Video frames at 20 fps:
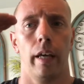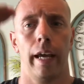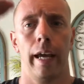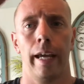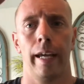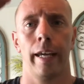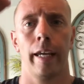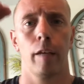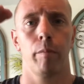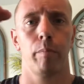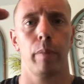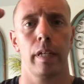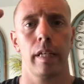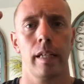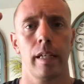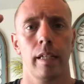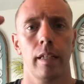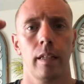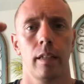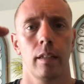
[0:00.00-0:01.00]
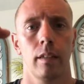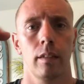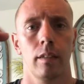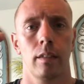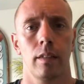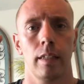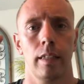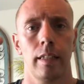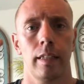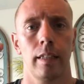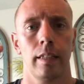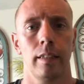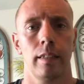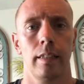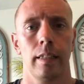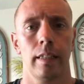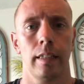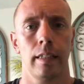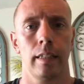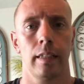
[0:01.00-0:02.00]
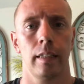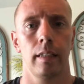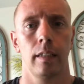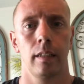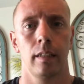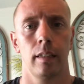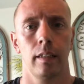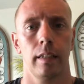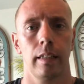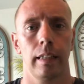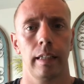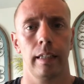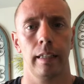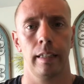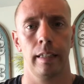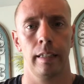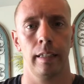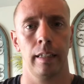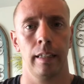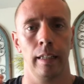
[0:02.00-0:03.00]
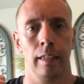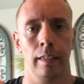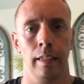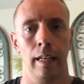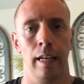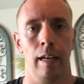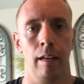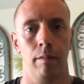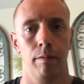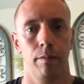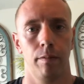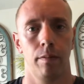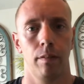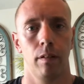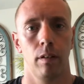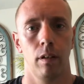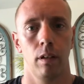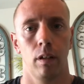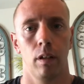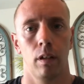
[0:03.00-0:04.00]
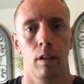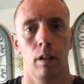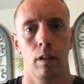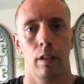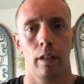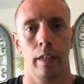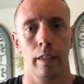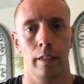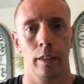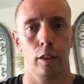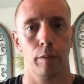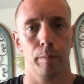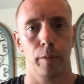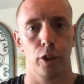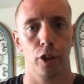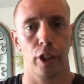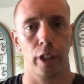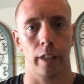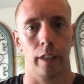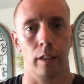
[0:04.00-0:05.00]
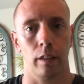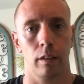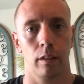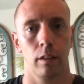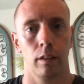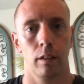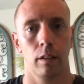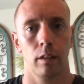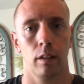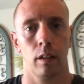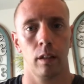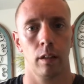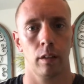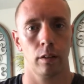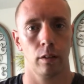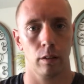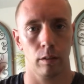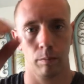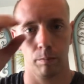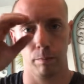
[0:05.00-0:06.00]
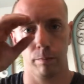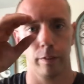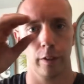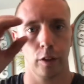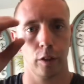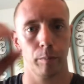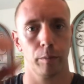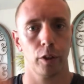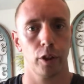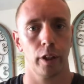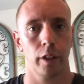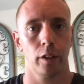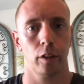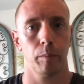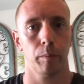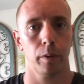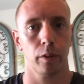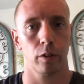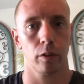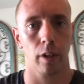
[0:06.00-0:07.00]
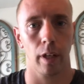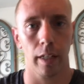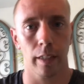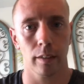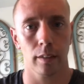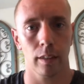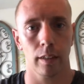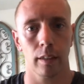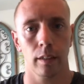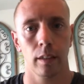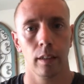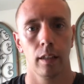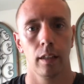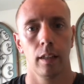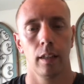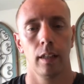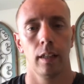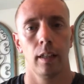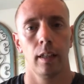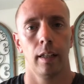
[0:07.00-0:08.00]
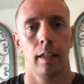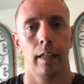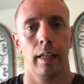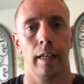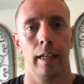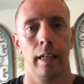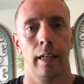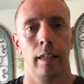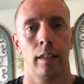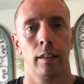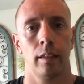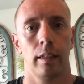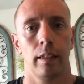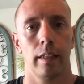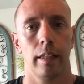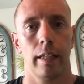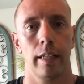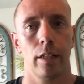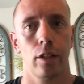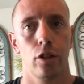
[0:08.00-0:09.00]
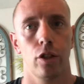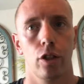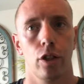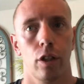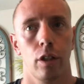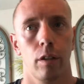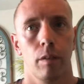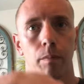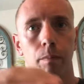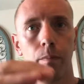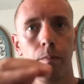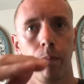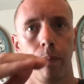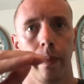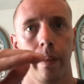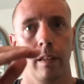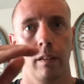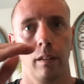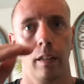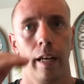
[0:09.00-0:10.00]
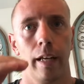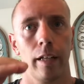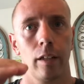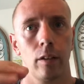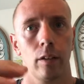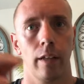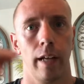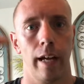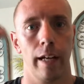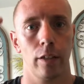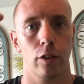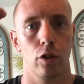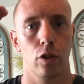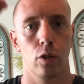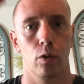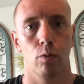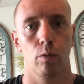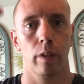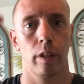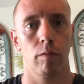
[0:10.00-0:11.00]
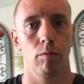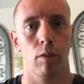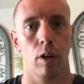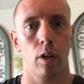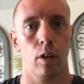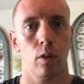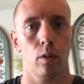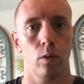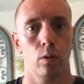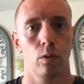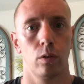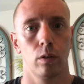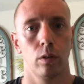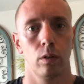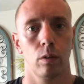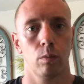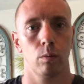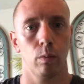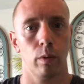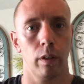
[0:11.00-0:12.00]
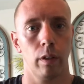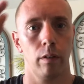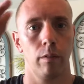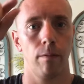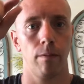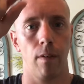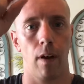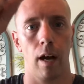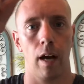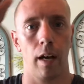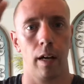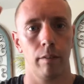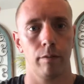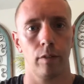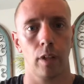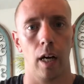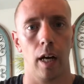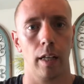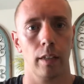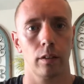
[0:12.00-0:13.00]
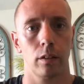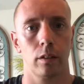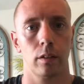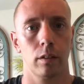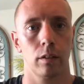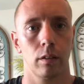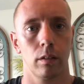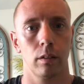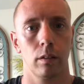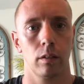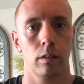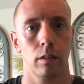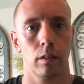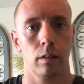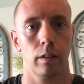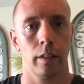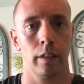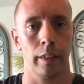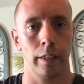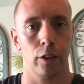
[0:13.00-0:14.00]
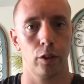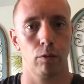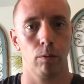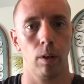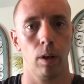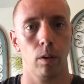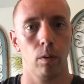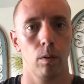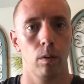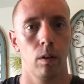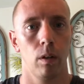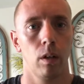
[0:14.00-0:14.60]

A, B, C, D, E, and F in this machine. It's a vision machine you put your eyes in. And each letter has 3 rows with 5 dots in each row.